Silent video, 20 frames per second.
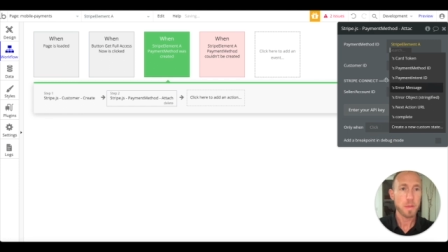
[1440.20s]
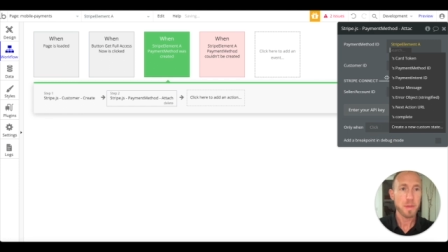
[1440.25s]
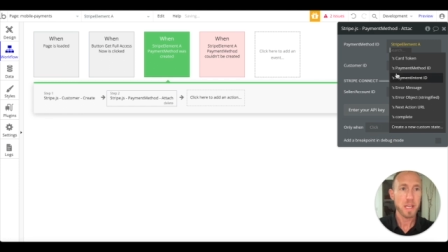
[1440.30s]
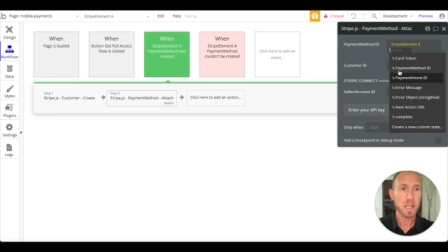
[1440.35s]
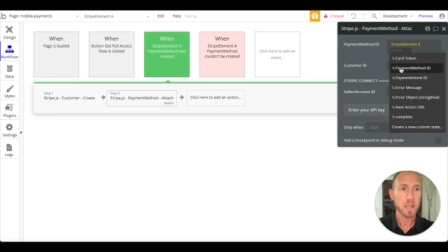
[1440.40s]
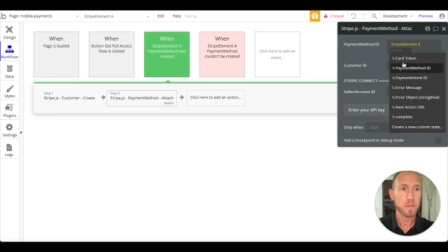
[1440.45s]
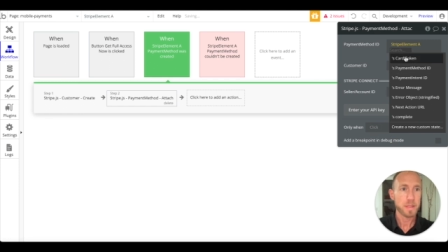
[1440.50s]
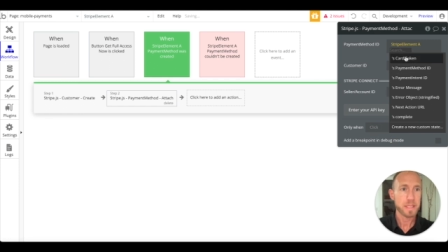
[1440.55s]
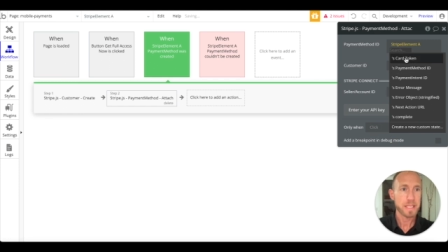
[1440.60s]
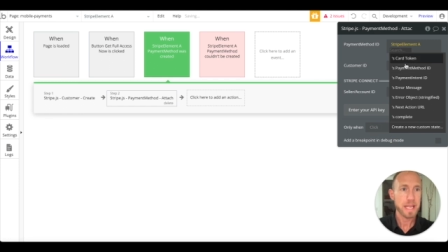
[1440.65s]

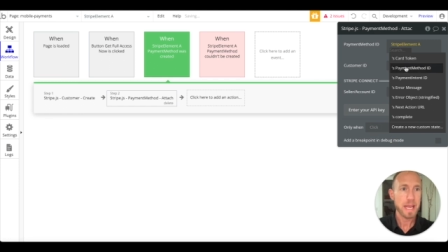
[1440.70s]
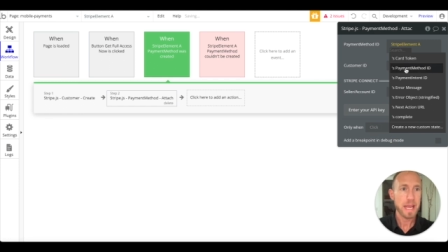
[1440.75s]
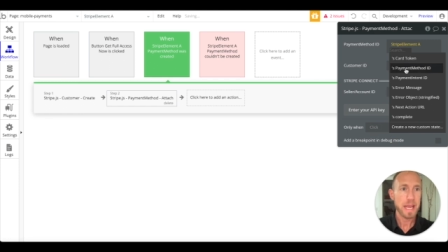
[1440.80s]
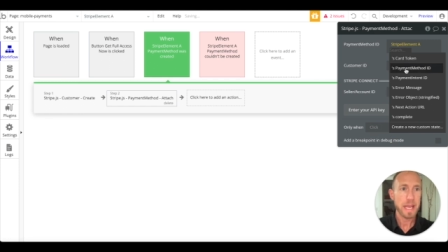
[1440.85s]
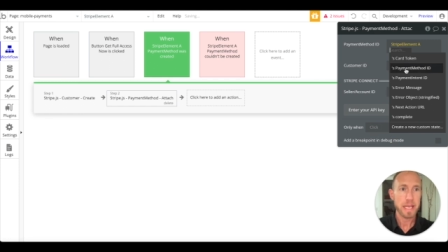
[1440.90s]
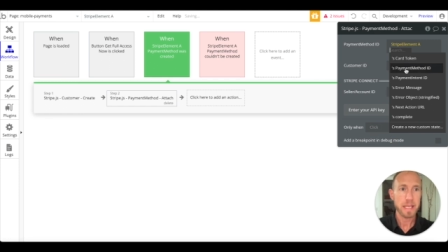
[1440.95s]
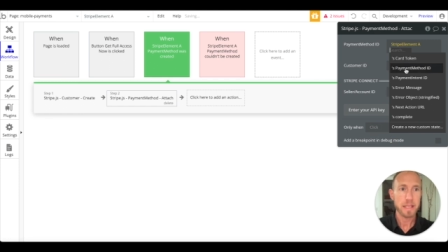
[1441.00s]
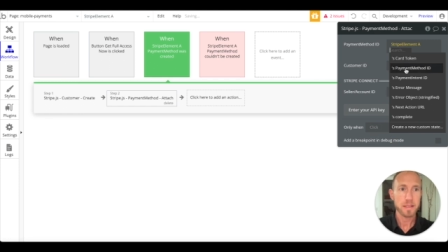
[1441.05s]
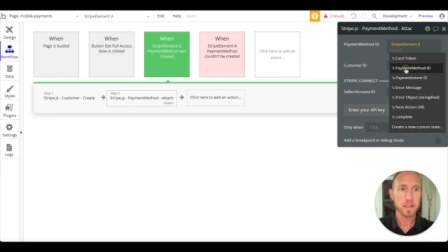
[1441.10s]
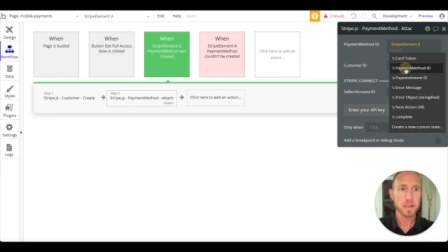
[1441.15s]
Element
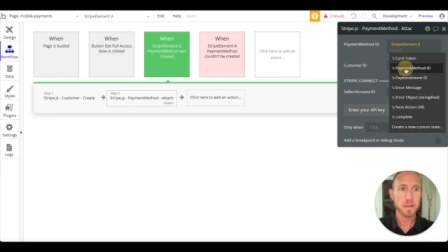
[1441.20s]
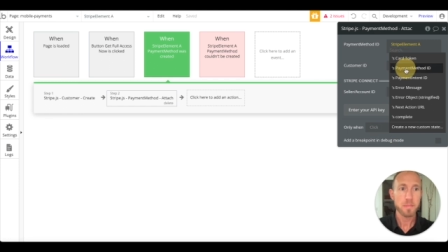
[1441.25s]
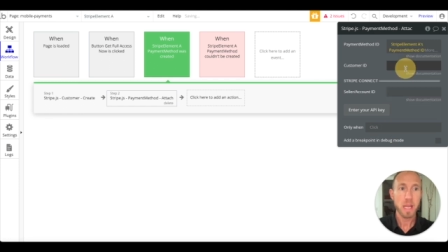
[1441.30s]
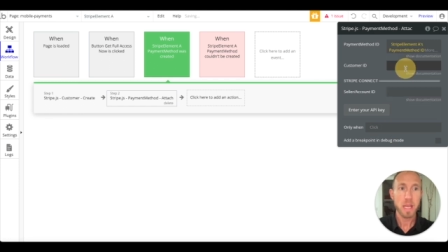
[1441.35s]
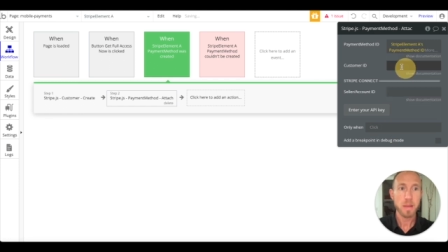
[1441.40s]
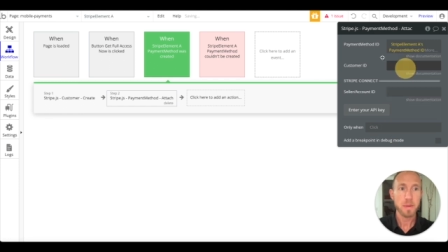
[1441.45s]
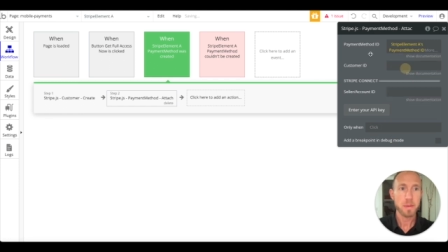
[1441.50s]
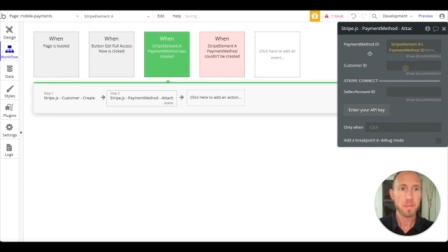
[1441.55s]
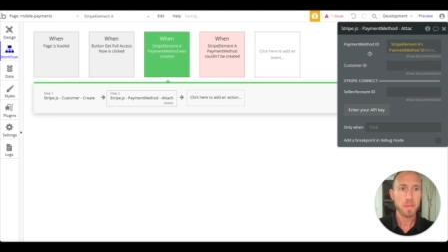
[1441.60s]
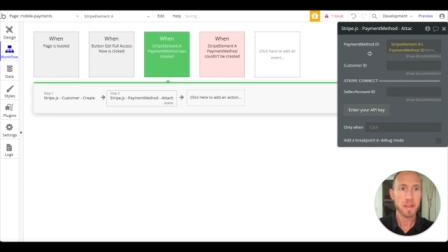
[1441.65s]
A's
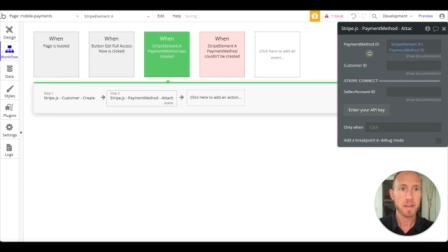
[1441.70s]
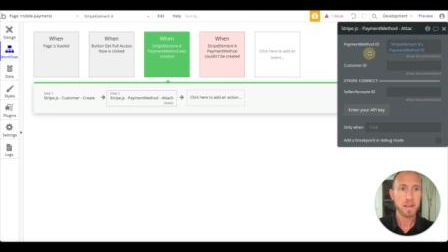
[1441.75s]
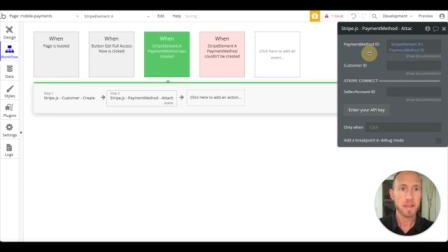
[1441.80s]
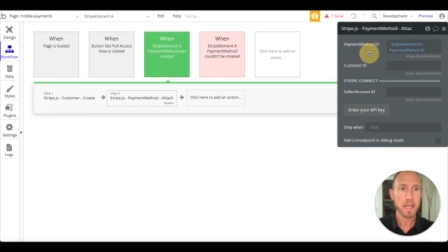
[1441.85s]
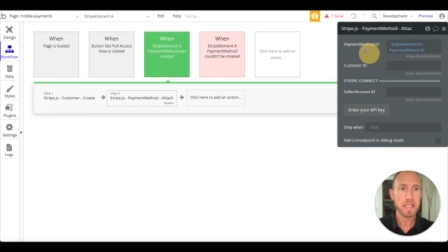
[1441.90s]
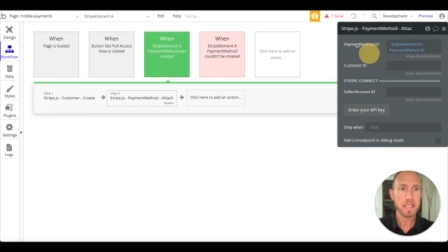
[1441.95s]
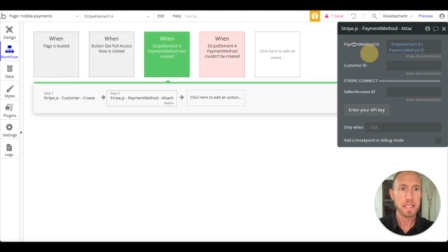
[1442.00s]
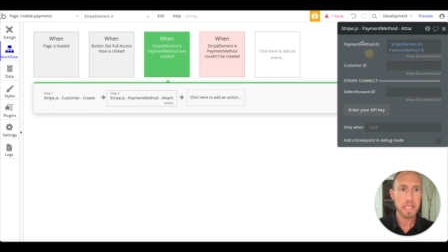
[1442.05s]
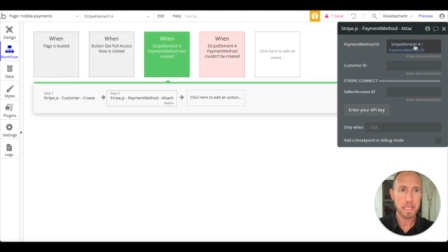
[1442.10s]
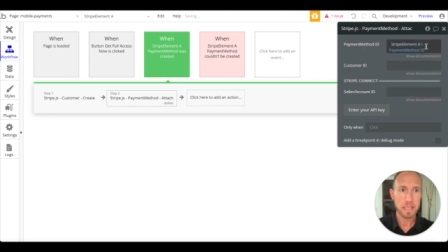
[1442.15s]
payment method
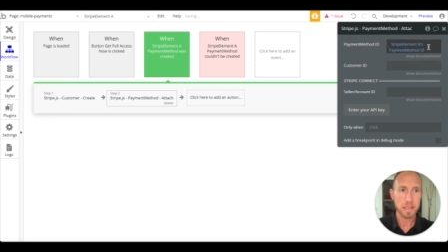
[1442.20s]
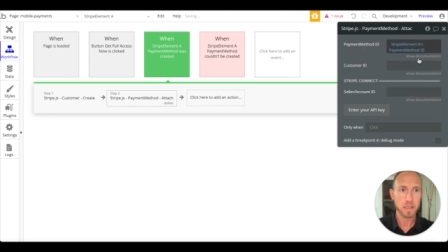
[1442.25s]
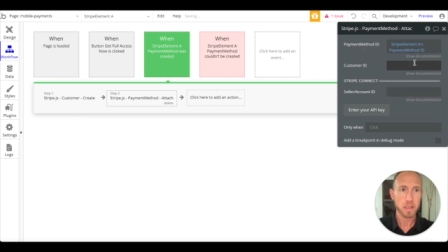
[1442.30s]
ID.